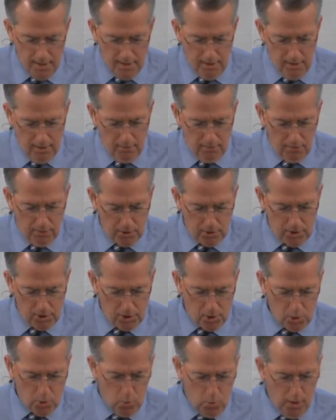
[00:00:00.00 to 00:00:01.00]
uh,
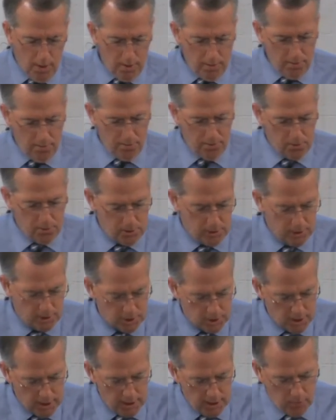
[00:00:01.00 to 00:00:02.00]
verses 1 through
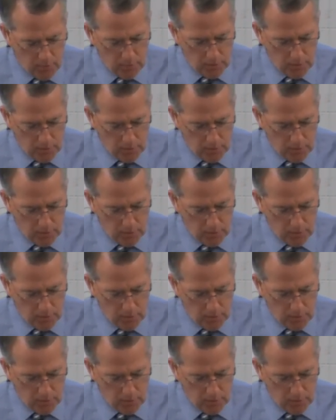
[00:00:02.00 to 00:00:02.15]
16.